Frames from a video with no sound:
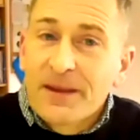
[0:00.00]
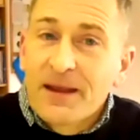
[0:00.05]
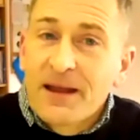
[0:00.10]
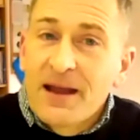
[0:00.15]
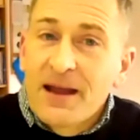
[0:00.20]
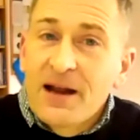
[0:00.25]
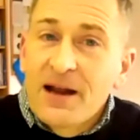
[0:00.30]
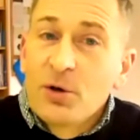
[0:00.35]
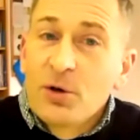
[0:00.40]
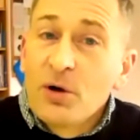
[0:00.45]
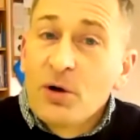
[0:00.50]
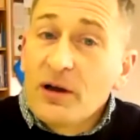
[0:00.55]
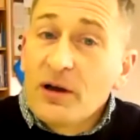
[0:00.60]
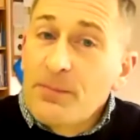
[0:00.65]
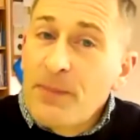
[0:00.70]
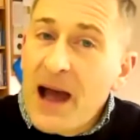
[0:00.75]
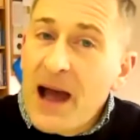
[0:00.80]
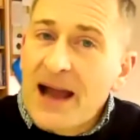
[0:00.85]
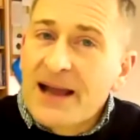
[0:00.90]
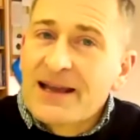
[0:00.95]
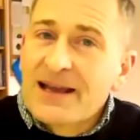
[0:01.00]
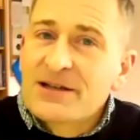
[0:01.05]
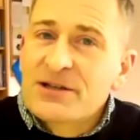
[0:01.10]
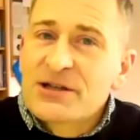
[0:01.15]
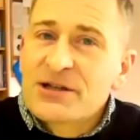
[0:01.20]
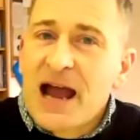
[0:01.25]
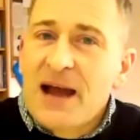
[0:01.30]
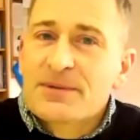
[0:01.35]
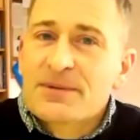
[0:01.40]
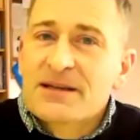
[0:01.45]
Look back in
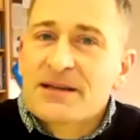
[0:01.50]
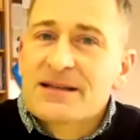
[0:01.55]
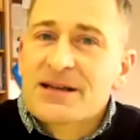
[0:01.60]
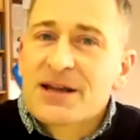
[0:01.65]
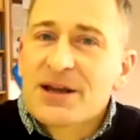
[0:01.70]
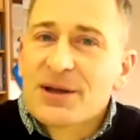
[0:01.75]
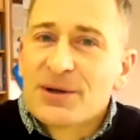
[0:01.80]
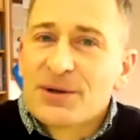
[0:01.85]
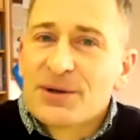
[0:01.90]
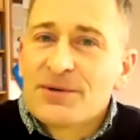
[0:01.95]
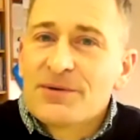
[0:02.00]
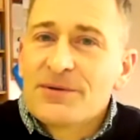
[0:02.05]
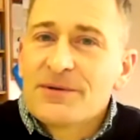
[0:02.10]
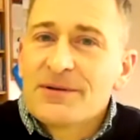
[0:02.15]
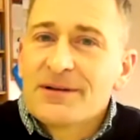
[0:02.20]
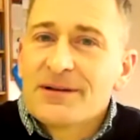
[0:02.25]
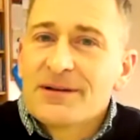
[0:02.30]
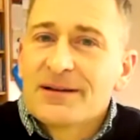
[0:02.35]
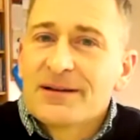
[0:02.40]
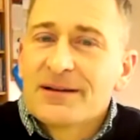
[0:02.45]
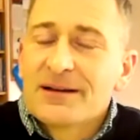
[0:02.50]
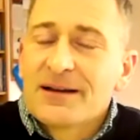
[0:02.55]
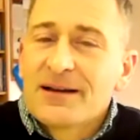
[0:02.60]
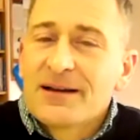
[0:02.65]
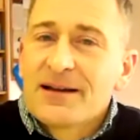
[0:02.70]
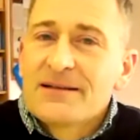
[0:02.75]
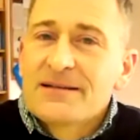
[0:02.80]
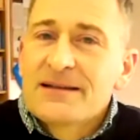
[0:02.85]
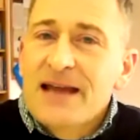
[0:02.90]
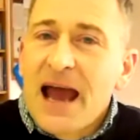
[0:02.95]
chapter 2,
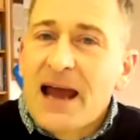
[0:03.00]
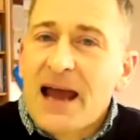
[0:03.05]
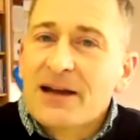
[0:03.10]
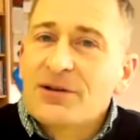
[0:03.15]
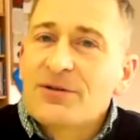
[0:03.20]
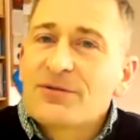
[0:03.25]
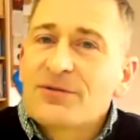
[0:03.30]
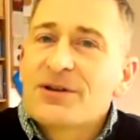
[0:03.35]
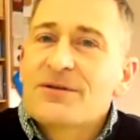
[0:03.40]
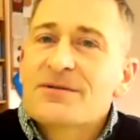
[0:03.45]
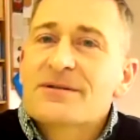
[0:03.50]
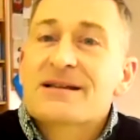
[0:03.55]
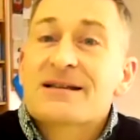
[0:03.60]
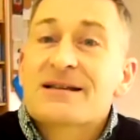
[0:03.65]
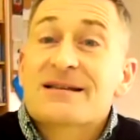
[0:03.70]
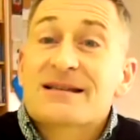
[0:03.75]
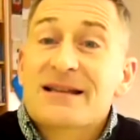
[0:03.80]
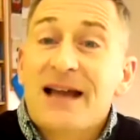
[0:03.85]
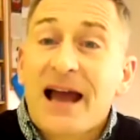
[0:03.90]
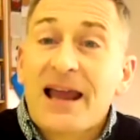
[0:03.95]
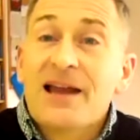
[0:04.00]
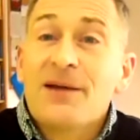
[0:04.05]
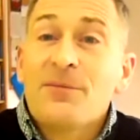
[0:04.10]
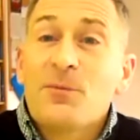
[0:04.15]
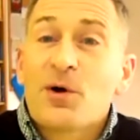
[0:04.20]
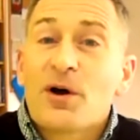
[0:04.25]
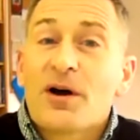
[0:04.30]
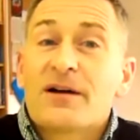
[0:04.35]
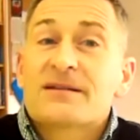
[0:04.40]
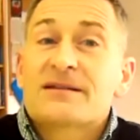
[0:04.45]
Daniel used the same
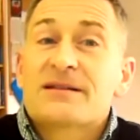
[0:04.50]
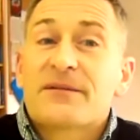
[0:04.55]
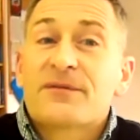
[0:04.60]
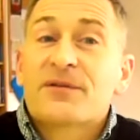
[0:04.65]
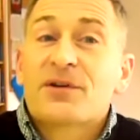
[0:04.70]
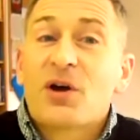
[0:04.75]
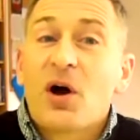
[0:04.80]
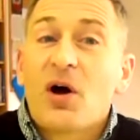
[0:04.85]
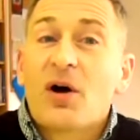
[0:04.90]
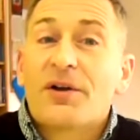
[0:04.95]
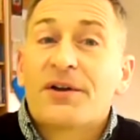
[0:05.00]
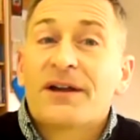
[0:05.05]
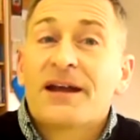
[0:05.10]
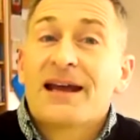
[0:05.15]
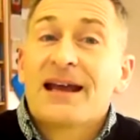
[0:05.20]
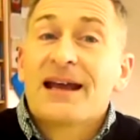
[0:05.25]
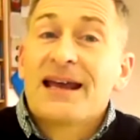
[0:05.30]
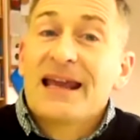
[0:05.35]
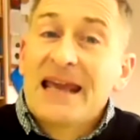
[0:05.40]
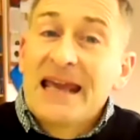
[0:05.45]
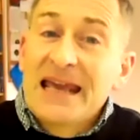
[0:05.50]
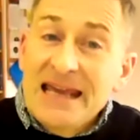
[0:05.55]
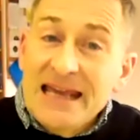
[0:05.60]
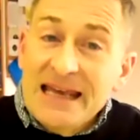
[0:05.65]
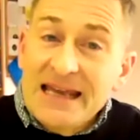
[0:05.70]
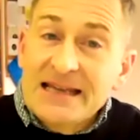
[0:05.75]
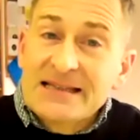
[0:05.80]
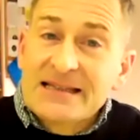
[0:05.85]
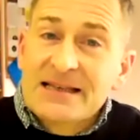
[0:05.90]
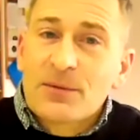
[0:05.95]
words of God.
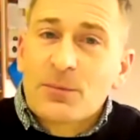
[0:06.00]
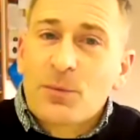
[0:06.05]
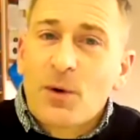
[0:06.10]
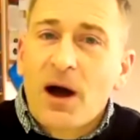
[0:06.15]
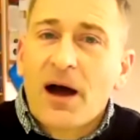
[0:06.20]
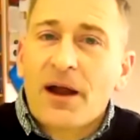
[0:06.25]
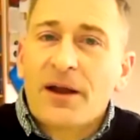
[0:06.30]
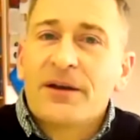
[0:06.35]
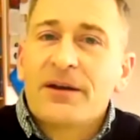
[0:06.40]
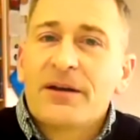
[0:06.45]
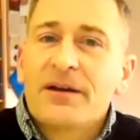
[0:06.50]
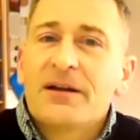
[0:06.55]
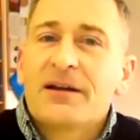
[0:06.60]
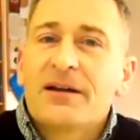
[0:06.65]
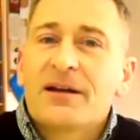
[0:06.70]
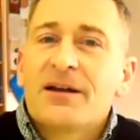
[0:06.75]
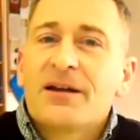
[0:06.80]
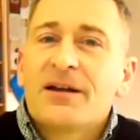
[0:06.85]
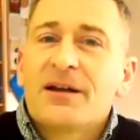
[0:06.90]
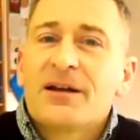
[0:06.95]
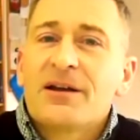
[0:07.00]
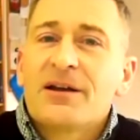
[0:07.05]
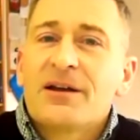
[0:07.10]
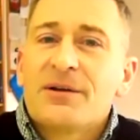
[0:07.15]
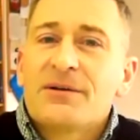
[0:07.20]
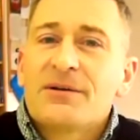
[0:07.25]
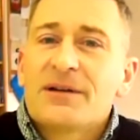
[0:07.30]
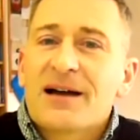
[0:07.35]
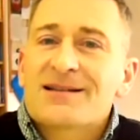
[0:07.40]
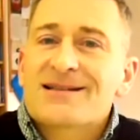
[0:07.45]
He's the one
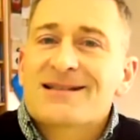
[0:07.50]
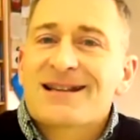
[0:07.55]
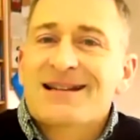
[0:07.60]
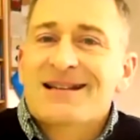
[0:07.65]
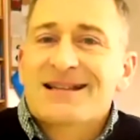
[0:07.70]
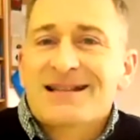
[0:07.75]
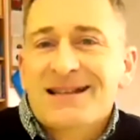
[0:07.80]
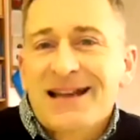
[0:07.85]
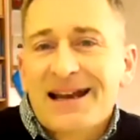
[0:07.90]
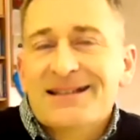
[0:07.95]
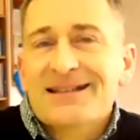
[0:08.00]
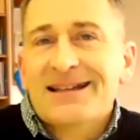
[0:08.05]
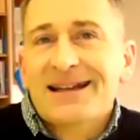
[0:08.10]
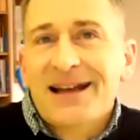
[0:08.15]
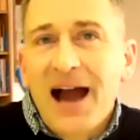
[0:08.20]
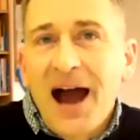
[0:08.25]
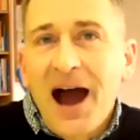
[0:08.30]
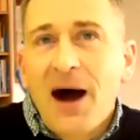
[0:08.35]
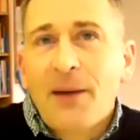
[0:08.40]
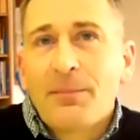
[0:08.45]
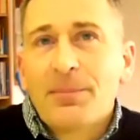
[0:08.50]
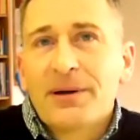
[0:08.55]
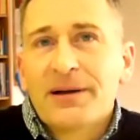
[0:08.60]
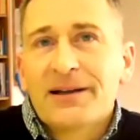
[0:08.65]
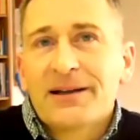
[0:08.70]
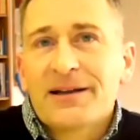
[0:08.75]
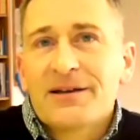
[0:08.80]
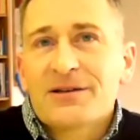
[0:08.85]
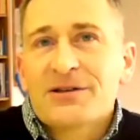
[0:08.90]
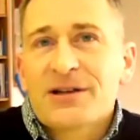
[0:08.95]
who does the setting up
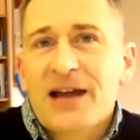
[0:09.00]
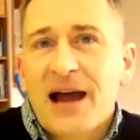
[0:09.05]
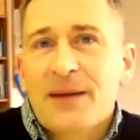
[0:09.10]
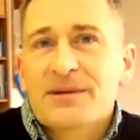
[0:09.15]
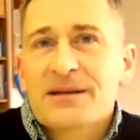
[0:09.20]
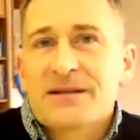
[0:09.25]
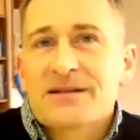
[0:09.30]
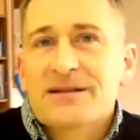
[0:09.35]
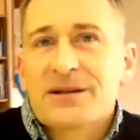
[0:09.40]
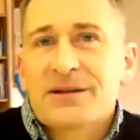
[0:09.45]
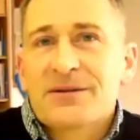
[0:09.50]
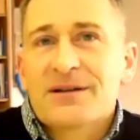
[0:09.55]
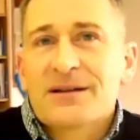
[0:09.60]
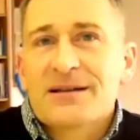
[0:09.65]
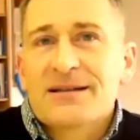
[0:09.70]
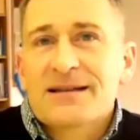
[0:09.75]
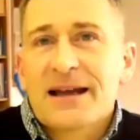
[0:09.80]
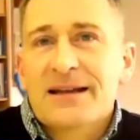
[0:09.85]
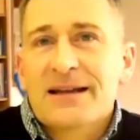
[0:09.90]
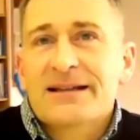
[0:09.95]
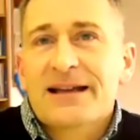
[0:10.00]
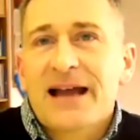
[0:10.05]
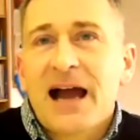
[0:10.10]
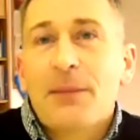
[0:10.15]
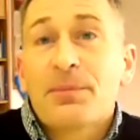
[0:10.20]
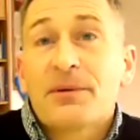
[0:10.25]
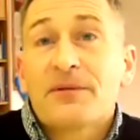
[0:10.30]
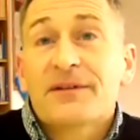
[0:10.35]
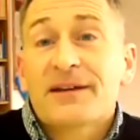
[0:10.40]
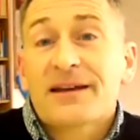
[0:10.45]
in chapter 2, the setting
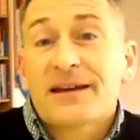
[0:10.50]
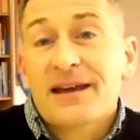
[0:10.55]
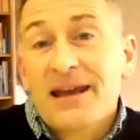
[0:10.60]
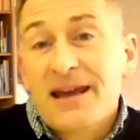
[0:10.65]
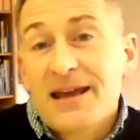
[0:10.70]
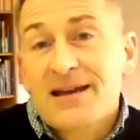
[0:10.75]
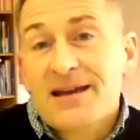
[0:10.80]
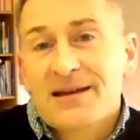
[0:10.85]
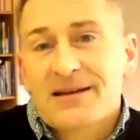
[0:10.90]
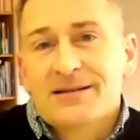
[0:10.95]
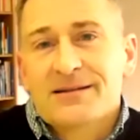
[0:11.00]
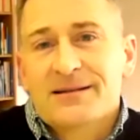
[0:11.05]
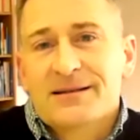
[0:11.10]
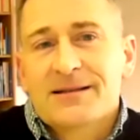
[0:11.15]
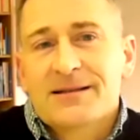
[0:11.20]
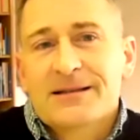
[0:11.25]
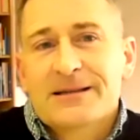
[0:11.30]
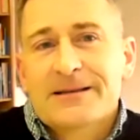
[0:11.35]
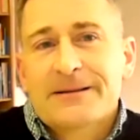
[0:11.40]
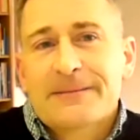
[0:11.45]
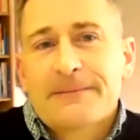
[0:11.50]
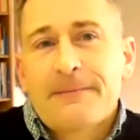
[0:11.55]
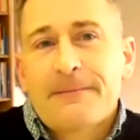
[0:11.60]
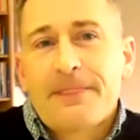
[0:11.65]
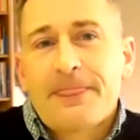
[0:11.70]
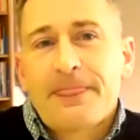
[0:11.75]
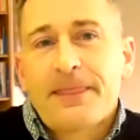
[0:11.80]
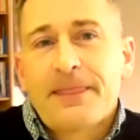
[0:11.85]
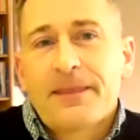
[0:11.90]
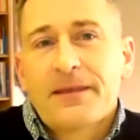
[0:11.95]
up of kings.
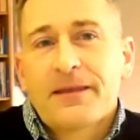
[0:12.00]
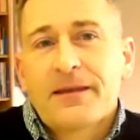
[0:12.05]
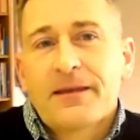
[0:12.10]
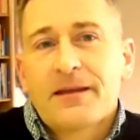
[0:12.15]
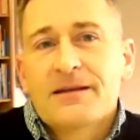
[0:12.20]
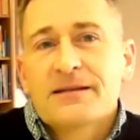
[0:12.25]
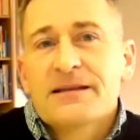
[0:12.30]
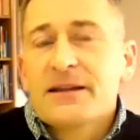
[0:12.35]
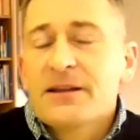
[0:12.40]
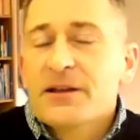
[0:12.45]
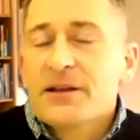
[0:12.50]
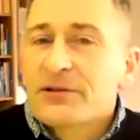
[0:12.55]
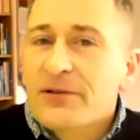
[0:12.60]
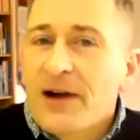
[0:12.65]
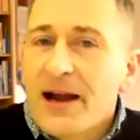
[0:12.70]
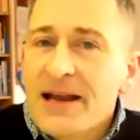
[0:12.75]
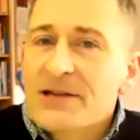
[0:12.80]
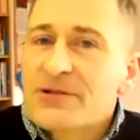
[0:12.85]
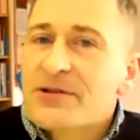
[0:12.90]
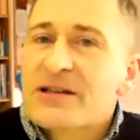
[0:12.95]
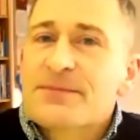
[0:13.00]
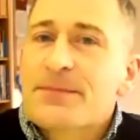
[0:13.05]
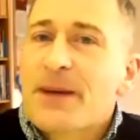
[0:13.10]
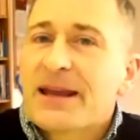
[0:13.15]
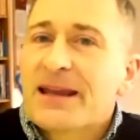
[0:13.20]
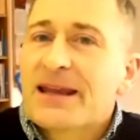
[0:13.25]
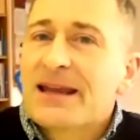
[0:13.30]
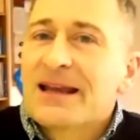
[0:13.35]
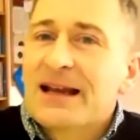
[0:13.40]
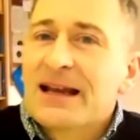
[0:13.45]
See, the narrator is
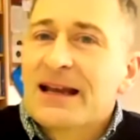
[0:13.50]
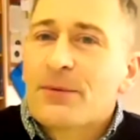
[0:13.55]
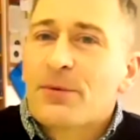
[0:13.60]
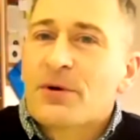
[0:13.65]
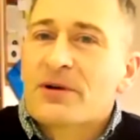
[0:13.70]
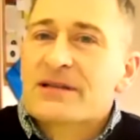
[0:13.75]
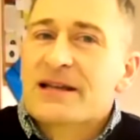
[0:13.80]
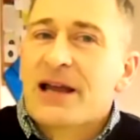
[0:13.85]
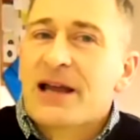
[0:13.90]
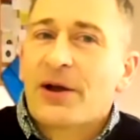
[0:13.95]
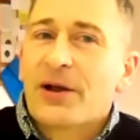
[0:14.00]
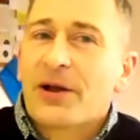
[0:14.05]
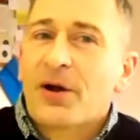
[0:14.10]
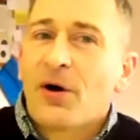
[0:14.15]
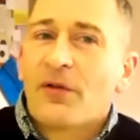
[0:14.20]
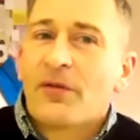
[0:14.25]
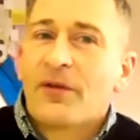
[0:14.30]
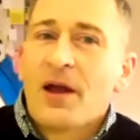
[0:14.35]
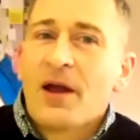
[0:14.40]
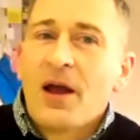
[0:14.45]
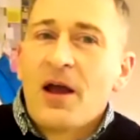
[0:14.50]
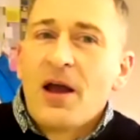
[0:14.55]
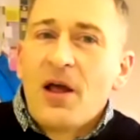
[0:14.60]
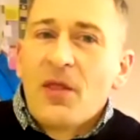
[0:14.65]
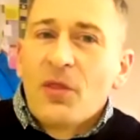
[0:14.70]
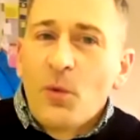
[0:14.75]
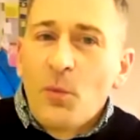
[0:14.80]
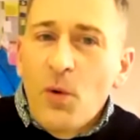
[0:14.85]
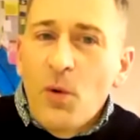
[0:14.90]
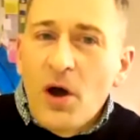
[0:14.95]
making clear what's going on.
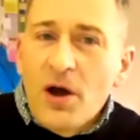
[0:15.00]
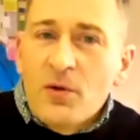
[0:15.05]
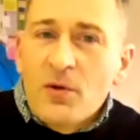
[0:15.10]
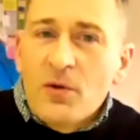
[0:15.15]
The word